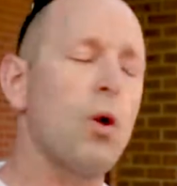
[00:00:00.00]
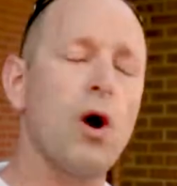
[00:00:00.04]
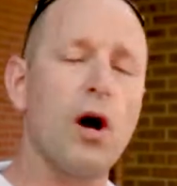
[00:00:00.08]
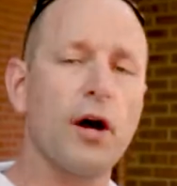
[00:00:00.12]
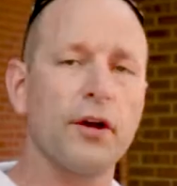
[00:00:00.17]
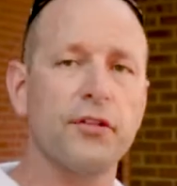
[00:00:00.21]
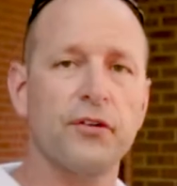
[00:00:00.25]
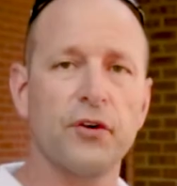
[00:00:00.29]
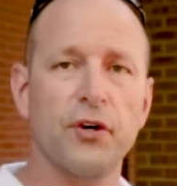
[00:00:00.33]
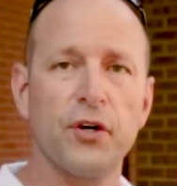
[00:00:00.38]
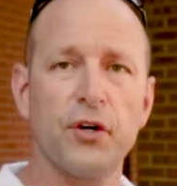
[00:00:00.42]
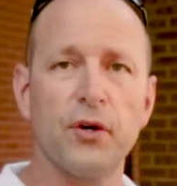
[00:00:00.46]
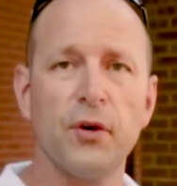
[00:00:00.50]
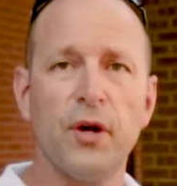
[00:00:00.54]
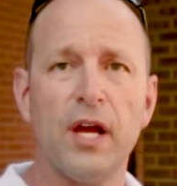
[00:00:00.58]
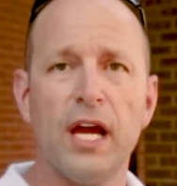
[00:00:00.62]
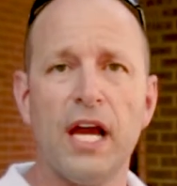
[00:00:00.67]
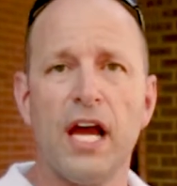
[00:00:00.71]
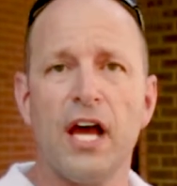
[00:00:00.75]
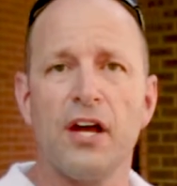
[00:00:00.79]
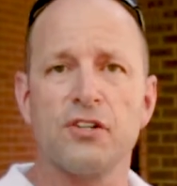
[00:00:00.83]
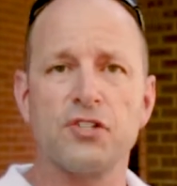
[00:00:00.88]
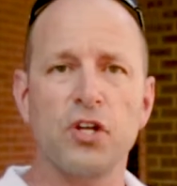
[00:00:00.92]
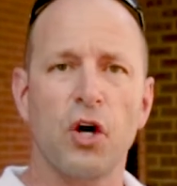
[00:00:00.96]
walk through.
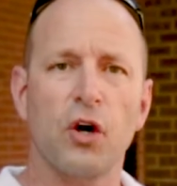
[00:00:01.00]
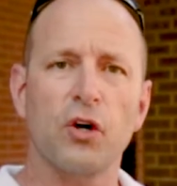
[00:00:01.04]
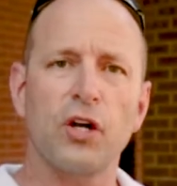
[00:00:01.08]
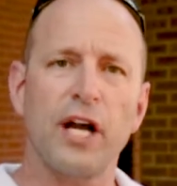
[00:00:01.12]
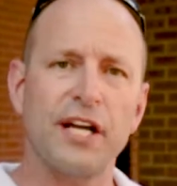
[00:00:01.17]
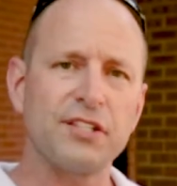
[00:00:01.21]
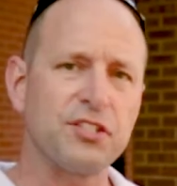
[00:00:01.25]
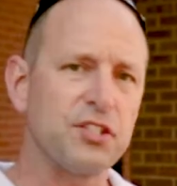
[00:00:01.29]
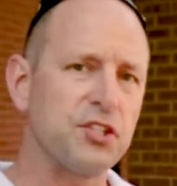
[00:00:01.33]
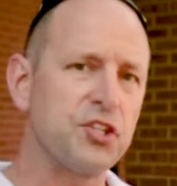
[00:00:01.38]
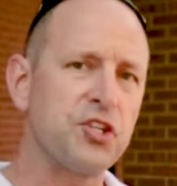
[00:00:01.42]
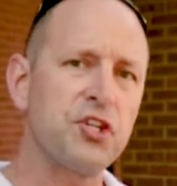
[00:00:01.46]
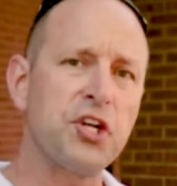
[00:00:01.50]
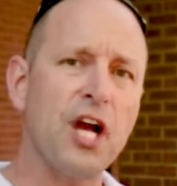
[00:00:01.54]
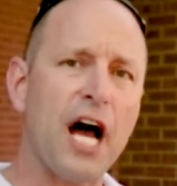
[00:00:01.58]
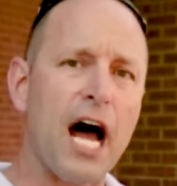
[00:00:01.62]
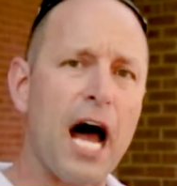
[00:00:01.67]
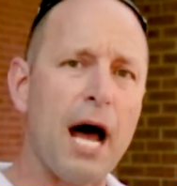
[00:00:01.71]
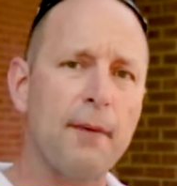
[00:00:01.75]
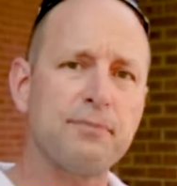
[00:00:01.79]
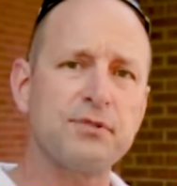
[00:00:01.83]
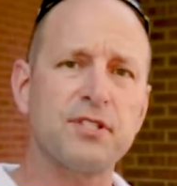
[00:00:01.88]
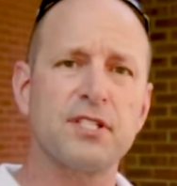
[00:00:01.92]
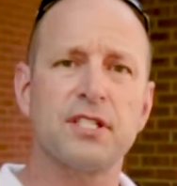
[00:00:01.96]
It's all kinds of
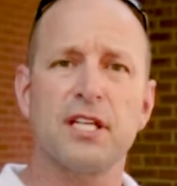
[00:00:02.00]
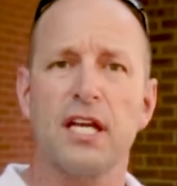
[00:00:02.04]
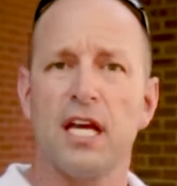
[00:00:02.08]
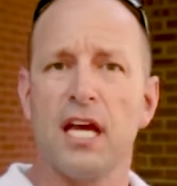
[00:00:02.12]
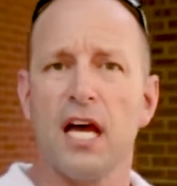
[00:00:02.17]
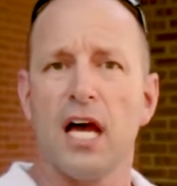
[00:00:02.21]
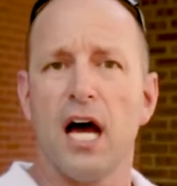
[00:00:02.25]
shops.